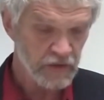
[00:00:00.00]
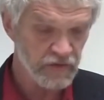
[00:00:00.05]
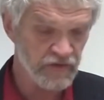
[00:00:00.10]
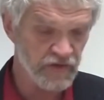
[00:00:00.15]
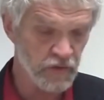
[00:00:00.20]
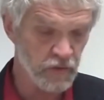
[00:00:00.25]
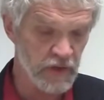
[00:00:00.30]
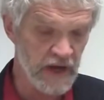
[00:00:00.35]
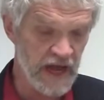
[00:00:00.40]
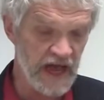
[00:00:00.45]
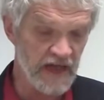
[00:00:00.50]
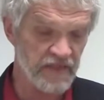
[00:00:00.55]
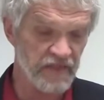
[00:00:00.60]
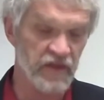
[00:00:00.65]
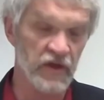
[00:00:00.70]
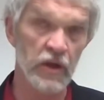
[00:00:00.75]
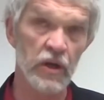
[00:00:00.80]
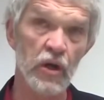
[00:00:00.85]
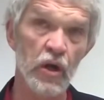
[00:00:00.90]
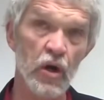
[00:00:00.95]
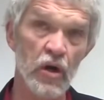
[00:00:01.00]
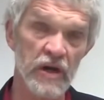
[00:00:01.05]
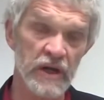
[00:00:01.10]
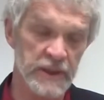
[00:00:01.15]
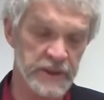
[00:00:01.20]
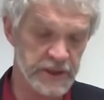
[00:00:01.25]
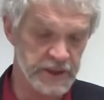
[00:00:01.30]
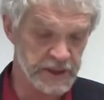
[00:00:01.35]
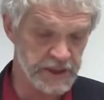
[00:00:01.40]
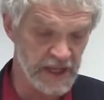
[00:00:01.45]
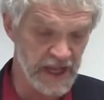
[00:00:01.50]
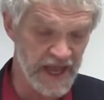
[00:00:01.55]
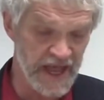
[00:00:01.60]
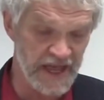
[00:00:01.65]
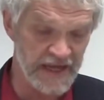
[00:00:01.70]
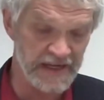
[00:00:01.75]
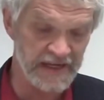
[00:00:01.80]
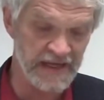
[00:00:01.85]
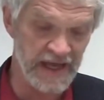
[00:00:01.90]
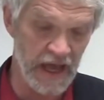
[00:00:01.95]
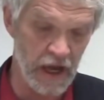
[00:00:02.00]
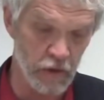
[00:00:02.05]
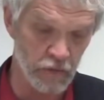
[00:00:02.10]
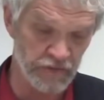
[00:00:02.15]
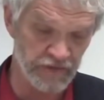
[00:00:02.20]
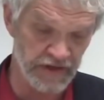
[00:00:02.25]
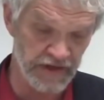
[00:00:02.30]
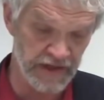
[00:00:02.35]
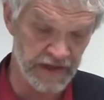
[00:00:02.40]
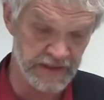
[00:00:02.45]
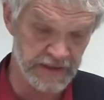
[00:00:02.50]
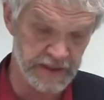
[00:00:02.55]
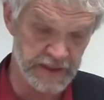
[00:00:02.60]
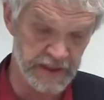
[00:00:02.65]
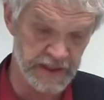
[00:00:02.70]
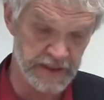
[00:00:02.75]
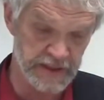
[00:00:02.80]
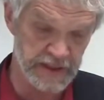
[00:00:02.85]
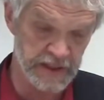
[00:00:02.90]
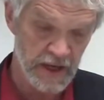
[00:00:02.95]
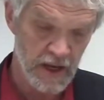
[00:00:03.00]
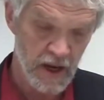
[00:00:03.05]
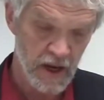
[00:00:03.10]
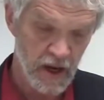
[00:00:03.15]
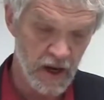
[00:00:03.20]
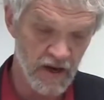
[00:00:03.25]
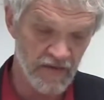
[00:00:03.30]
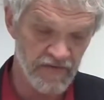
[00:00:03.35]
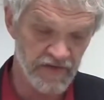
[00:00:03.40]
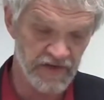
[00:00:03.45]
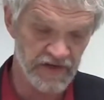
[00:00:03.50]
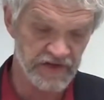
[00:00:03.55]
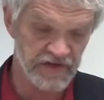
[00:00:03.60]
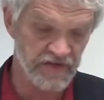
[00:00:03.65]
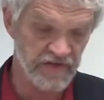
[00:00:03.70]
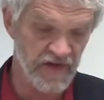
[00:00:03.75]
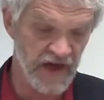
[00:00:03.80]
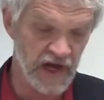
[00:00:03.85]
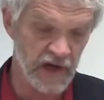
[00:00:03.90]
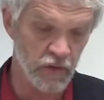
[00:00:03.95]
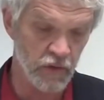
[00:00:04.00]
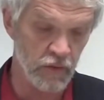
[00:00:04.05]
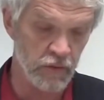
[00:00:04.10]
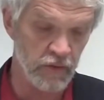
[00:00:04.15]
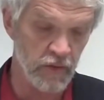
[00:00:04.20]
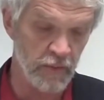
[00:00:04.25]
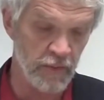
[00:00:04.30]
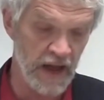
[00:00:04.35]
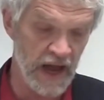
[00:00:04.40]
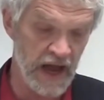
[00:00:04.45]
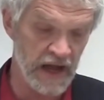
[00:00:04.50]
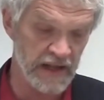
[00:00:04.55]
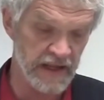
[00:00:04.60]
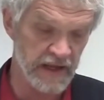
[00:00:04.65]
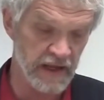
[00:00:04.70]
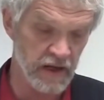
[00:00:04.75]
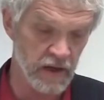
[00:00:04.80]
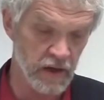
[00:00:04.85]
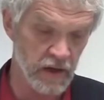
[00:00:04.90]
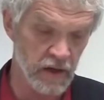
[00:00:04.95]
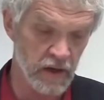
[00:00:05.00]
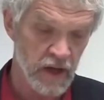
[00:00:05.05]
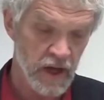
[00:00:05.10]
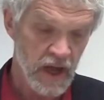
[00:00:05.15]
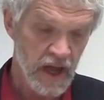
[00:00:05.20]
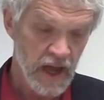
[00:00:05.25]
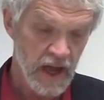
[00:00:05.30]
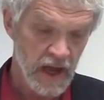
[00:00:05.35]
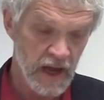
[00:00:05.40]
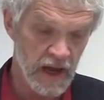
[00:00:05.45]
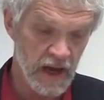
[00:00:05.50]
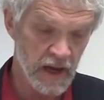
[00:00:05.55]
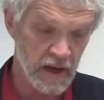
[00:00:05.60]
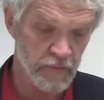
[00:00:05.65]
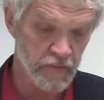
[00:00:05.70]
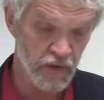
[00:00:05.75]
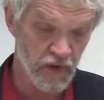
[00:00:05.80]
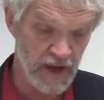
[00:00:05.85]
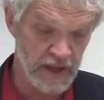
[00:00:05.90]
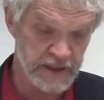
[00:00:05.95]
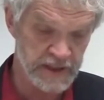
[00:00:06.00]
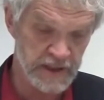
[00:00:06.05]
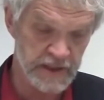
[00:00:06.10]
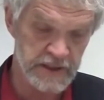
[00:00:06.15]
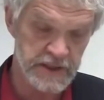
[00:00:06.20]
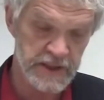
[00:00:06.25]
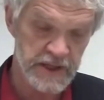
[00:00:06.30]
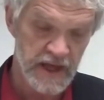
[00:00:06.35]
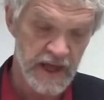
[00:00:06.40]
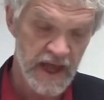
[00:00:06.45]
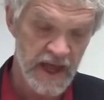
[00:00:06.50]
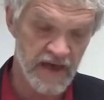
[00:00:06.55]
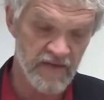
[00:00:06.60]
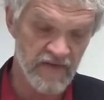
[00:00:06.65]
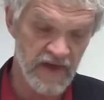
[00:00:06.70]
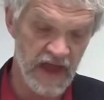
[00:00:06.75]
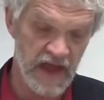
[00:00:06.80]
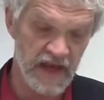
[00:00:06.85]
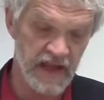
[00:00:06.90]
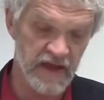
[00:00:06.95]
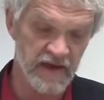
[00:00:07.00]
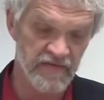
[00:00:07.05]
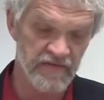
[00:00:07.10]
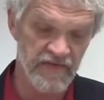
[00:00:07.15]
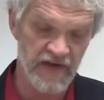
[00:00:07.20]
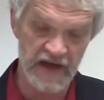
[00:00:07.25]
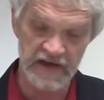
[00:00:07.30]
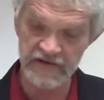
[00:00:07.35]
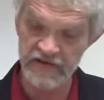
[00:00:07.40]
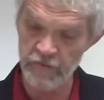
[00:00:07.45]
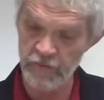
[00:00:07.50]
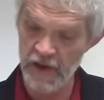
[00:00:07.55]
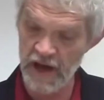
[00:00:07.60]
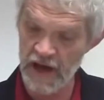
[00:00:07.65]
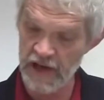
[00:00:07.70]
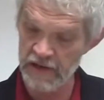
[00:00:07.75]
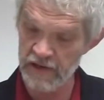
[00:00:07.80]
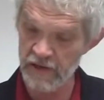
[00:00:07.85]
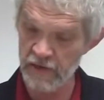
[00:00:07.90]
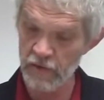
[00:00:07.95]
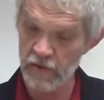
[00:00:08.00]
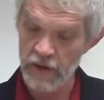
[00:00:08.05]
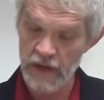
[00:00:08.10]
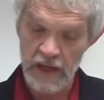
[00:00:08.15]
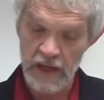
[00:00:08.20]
do not the looks and countenances of this venerable body here present have any effect upon you?